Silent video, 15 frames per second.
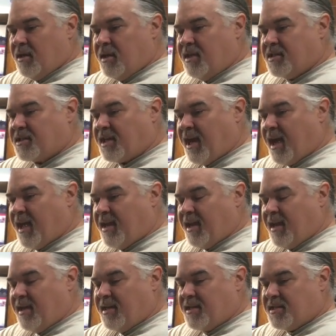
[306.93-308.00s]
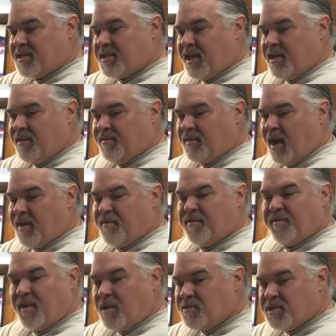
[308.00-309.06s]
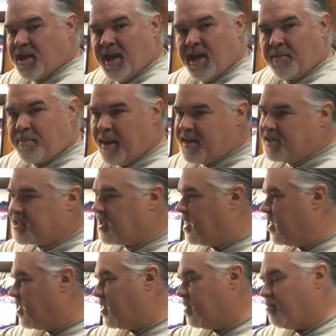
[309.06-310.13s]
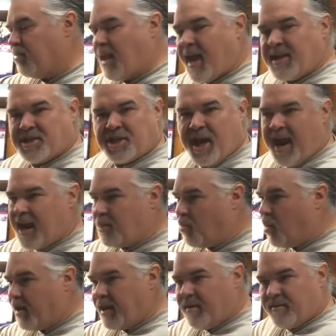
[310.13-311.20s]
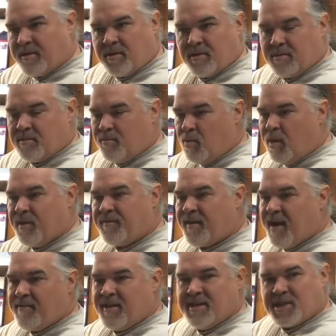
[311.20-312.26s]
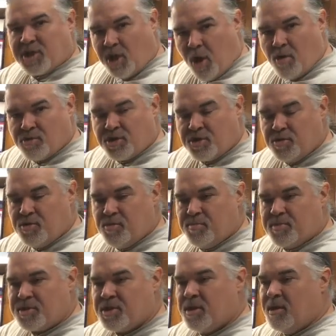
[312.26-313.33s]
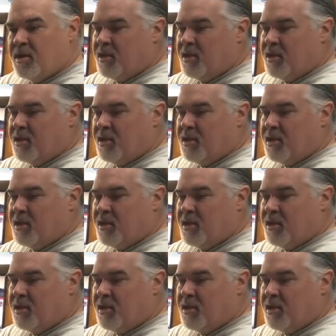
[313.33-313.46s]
It's got a set of like Flowtech, pace setter, blackjack, whatever, 1 5/8 long tubes.